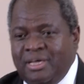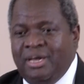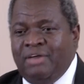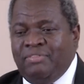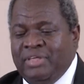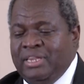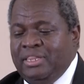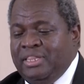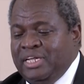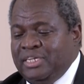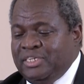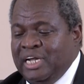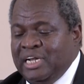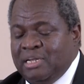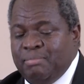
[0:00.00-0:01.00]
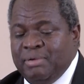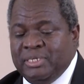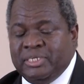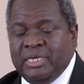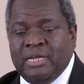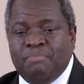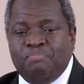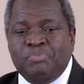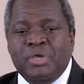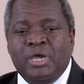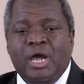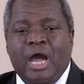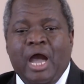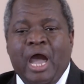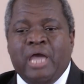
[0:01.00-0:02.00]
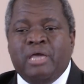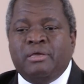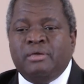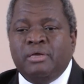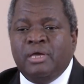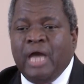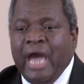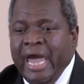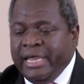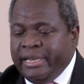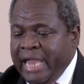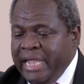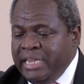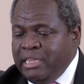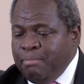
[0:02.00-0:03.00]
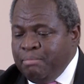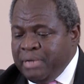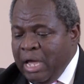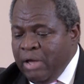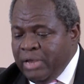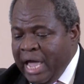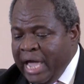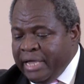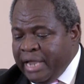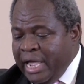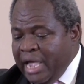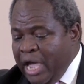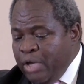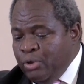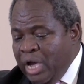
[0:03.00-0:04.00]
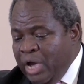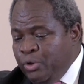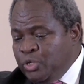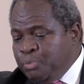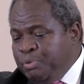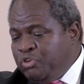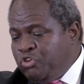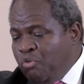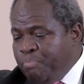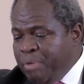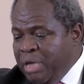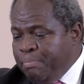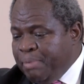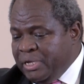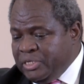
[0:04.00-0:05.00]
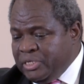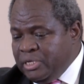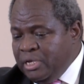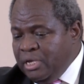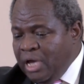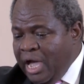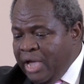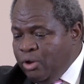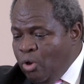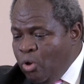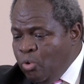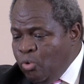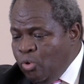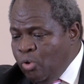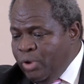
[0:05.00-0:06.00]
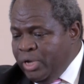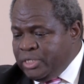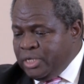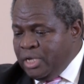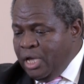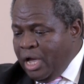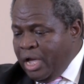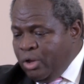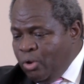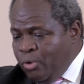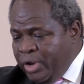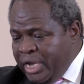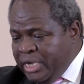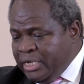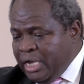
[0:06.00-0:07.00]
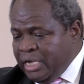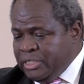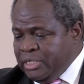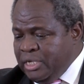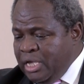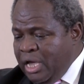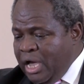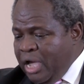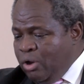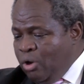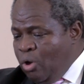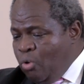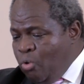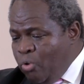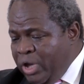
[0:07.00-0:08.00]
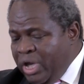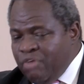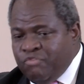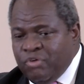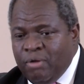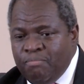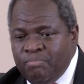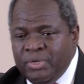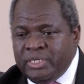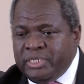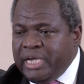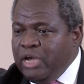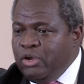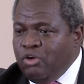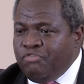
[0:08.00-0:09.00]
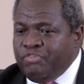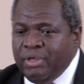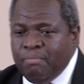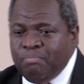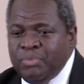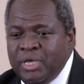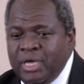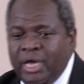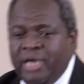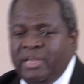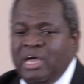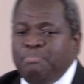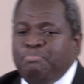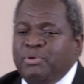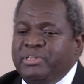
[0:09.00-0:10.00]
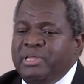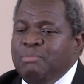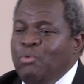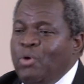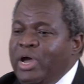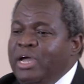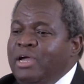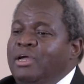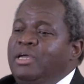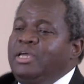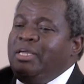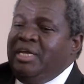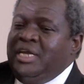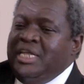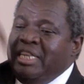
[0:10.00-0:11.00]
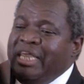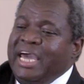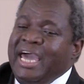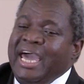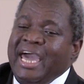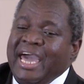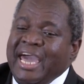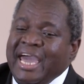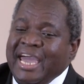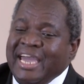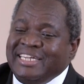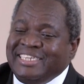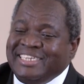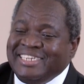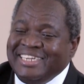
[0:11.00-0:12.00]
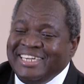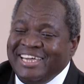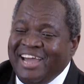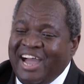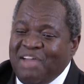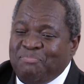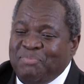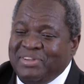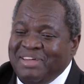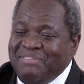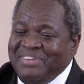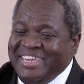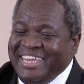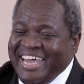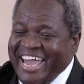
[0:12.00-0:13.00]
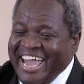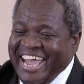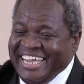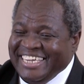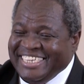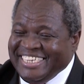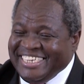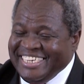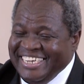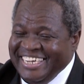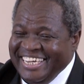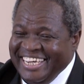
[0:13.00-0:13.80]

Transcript: And then the gentleman said, I write them down, I use piece of papers. I owe Woolworths, I owe Edgar's, I owe whoever, 10 of them. And I put them where? In the hat. I put them in the hat.